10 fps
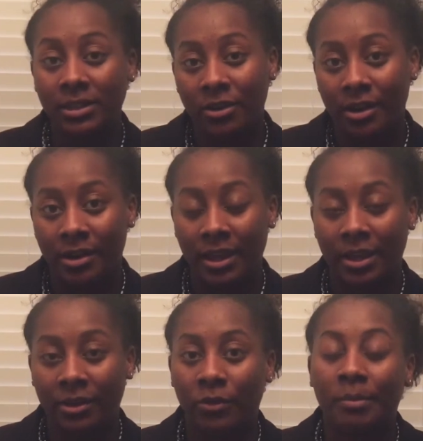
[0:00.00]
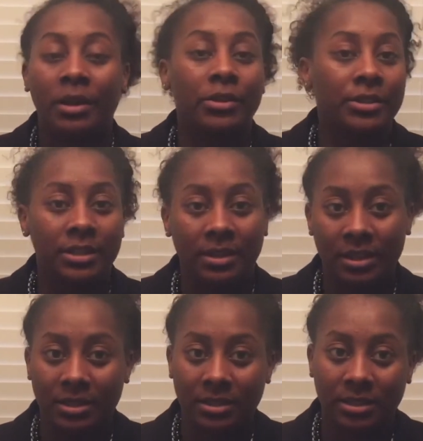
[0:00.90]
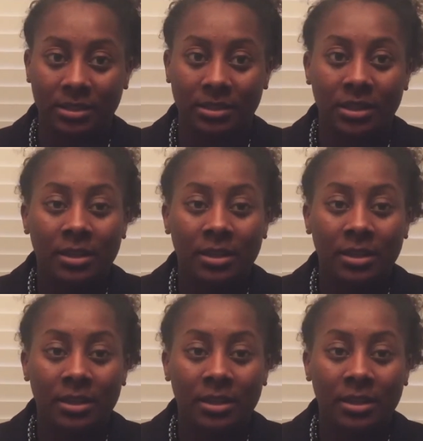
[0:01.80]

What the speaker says: CRNA or my nurse anesthetist.